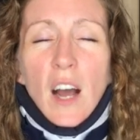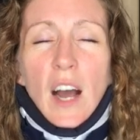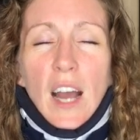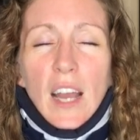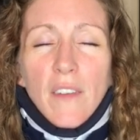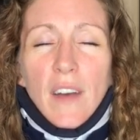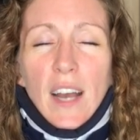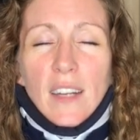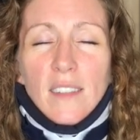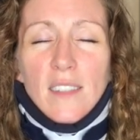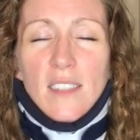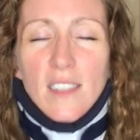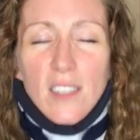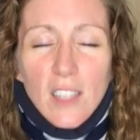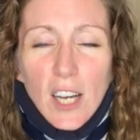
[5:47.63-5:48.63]
I have had
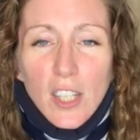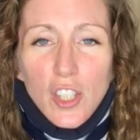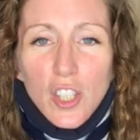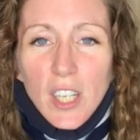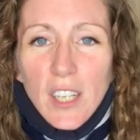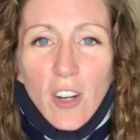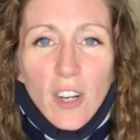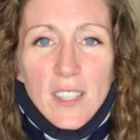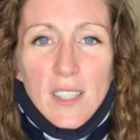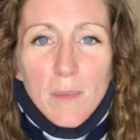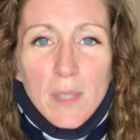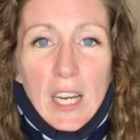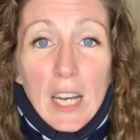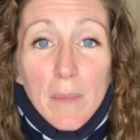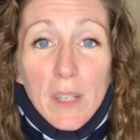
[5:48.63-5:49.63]
such an
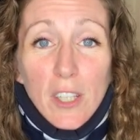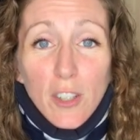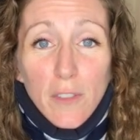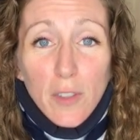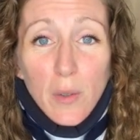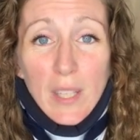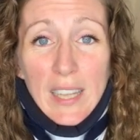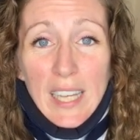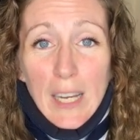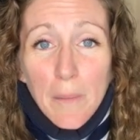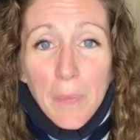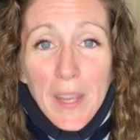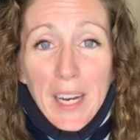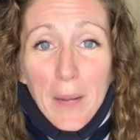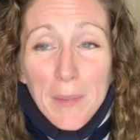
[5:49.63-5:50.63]
awesome time interviewing
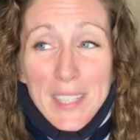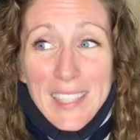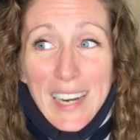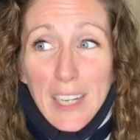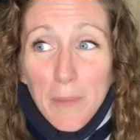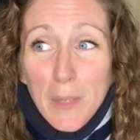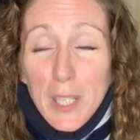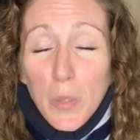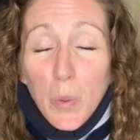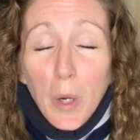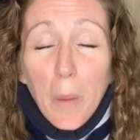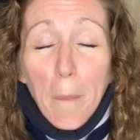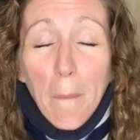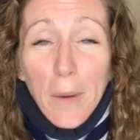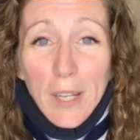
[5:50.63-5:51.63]
them, and I'm excited because we
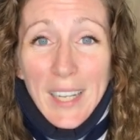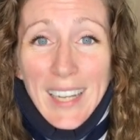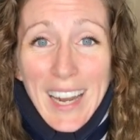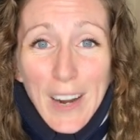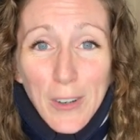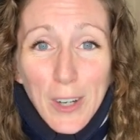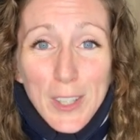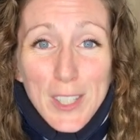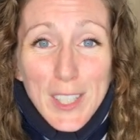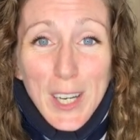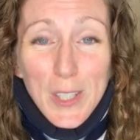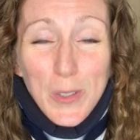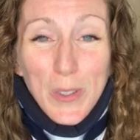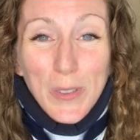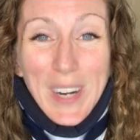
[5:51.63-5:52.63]
are booking out our
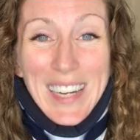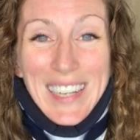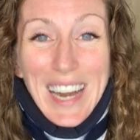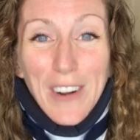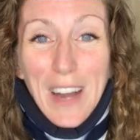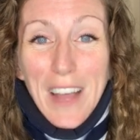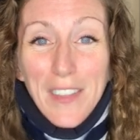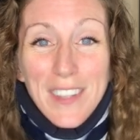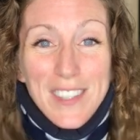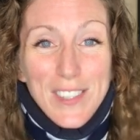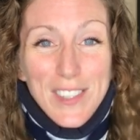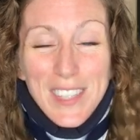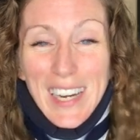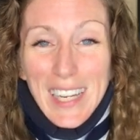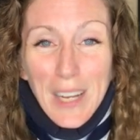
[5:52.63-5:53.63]
schedule right now. Athletes
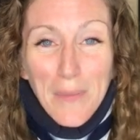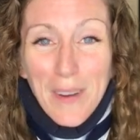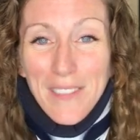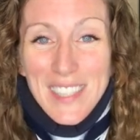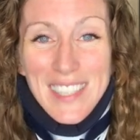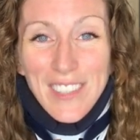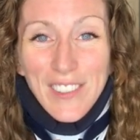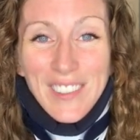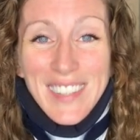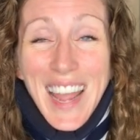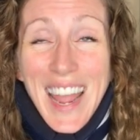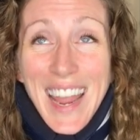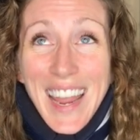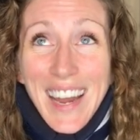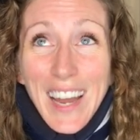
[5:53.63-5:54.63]
are signing up every single
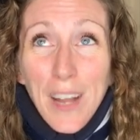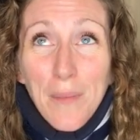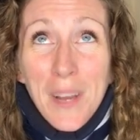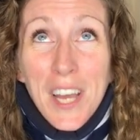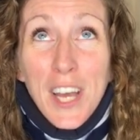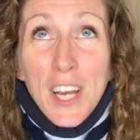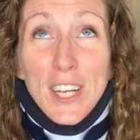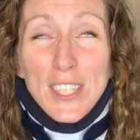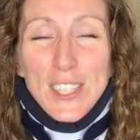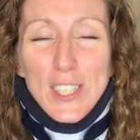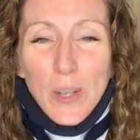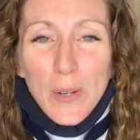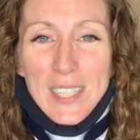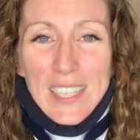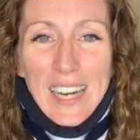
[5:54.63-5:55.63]
day, and I'm
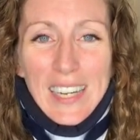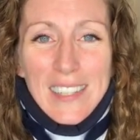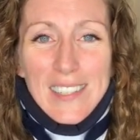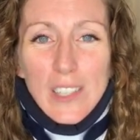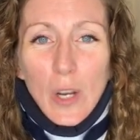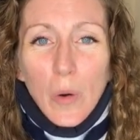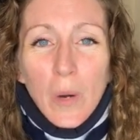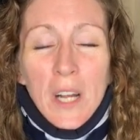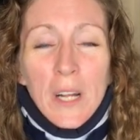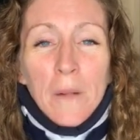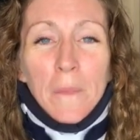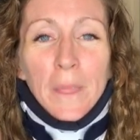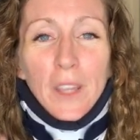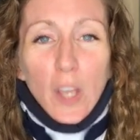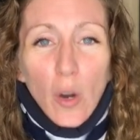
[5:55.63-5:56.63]
so excited. So
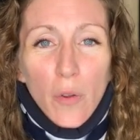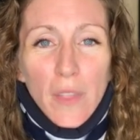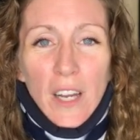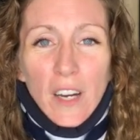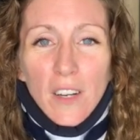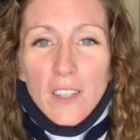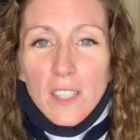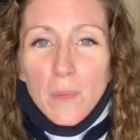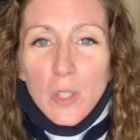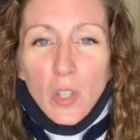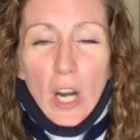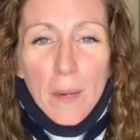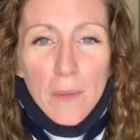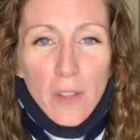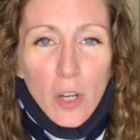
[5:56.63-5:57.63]
go there,
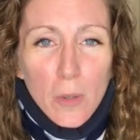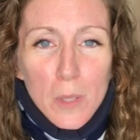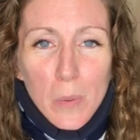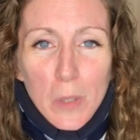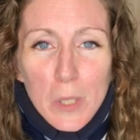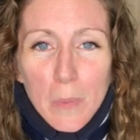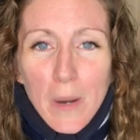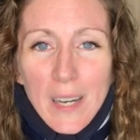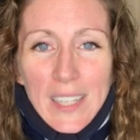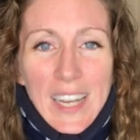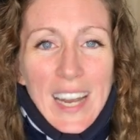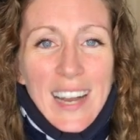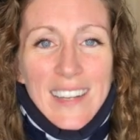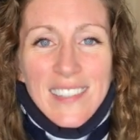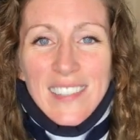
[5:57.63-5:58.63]
subscribe to the Hope Sports
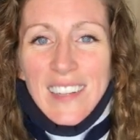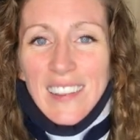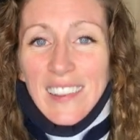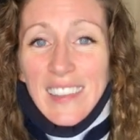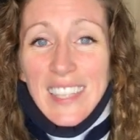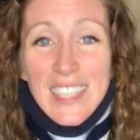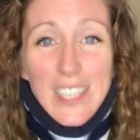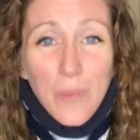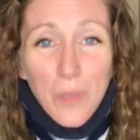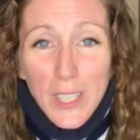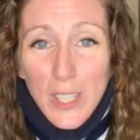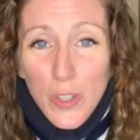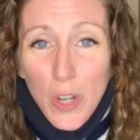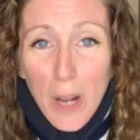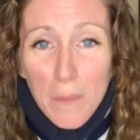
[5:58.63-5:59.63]
Podcast, listen
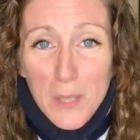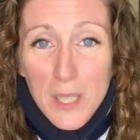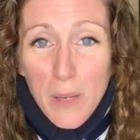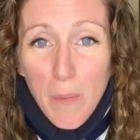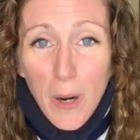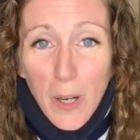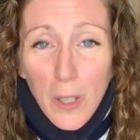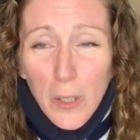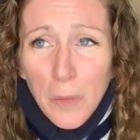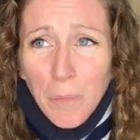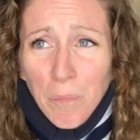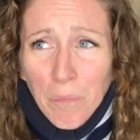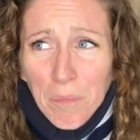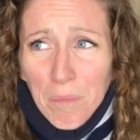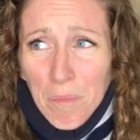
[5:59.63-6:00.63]
when it drops
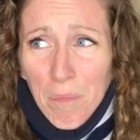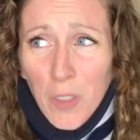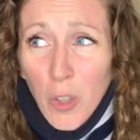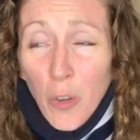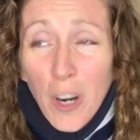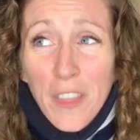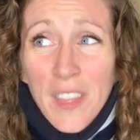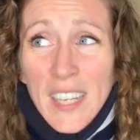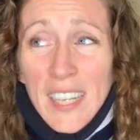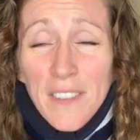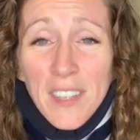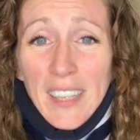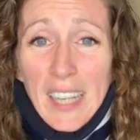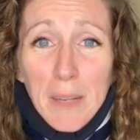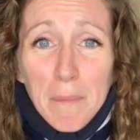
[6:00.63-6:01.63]
tomorrow, or I think
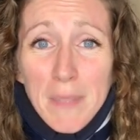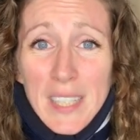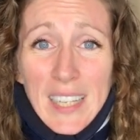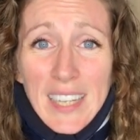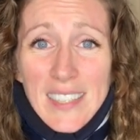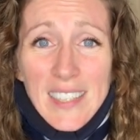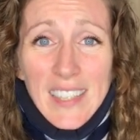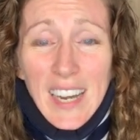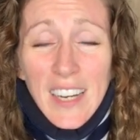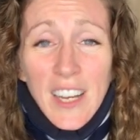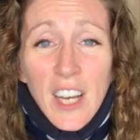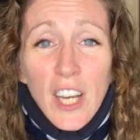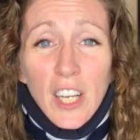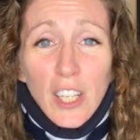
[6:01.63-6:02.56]
even at like midnight tonight.